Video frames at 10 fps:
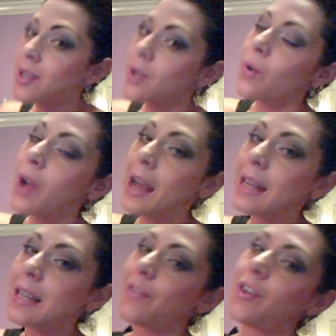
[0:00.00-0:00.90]
So
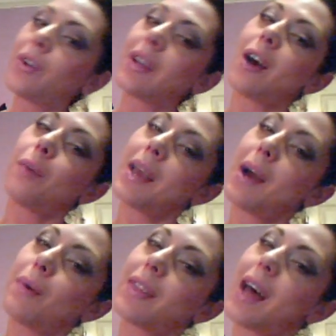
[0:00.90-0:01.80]
guys, if you can help me
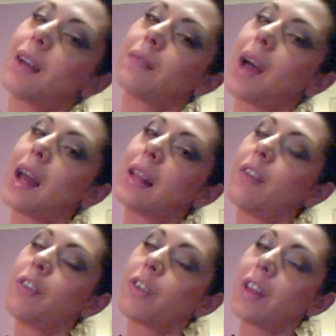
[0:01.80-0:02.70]
out with that, I'd
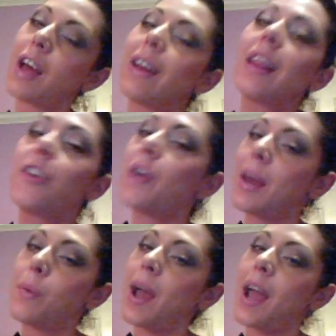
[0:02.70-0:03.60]
love you for life. I love you
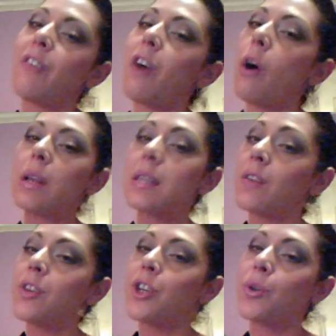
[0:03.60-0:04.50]
anyway. I've always
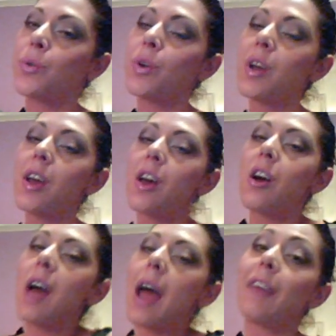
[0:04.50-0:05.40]
loved you.
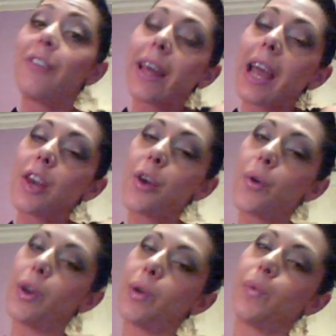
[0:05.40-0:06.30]
And I feel like I
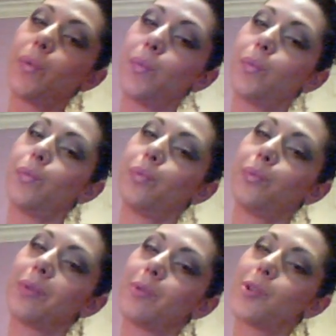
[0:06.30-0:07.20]
know you.
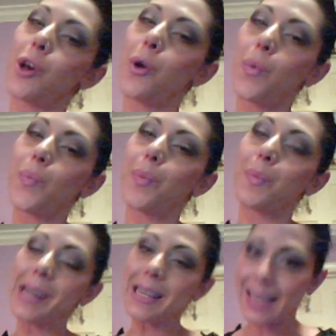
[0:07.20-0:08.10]
So
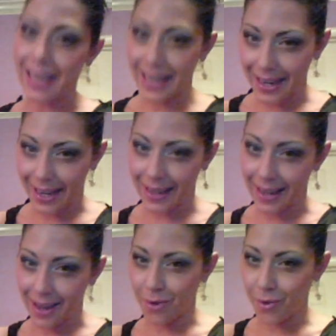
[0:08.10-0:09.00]
I'm going to say goodnight
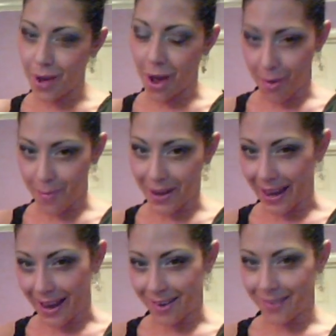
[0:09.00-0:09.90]
now. Um,
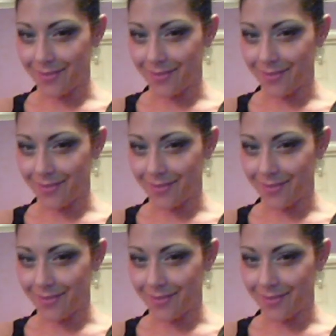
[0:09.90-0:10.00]
again,